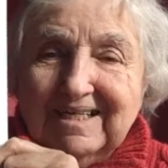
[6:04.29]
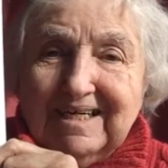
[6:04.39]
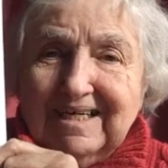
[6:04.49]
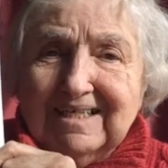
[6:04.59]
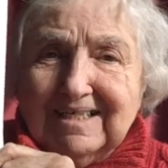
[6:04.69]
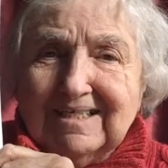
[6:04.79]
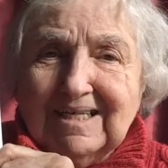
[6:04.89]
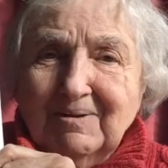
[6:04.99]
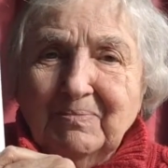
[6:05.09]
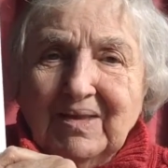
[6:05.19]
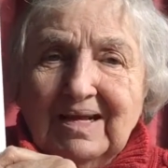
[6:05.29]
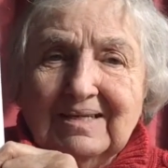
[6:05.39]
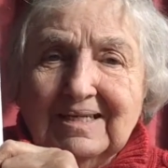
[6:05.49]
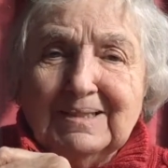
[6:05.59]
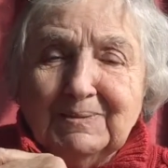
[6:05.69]

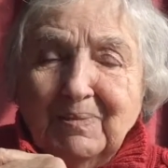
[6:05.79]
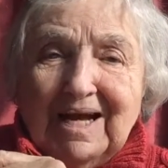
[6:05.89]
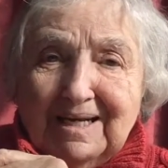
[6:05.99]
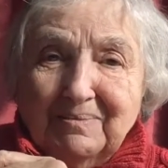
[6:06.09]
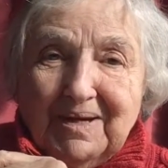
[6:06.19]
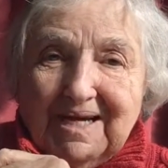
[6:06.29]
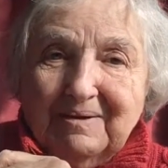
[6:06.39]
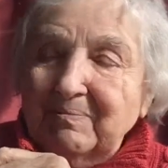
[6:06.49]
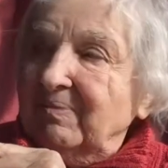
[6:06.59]
It inspired me,